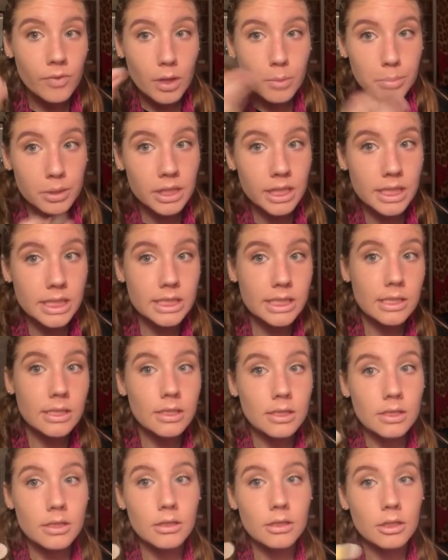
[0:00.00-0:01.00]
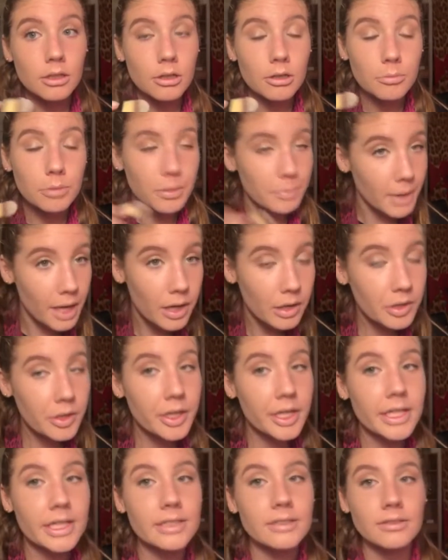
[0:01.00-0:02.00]
Blend, put powder
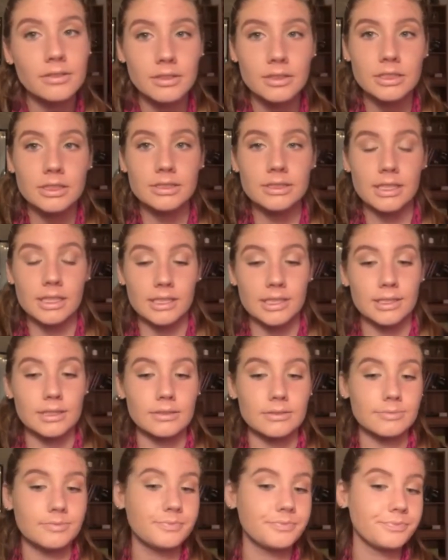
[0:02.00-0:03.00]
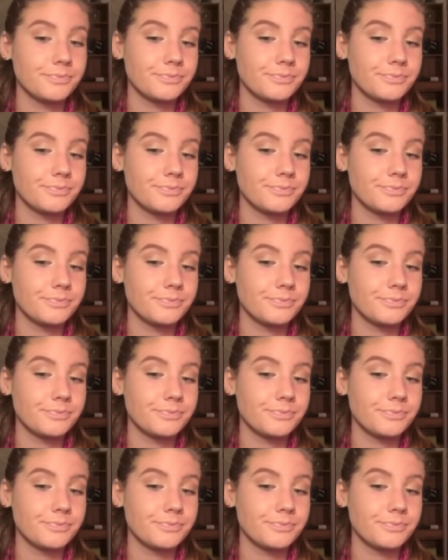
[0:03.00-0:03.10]
in. So,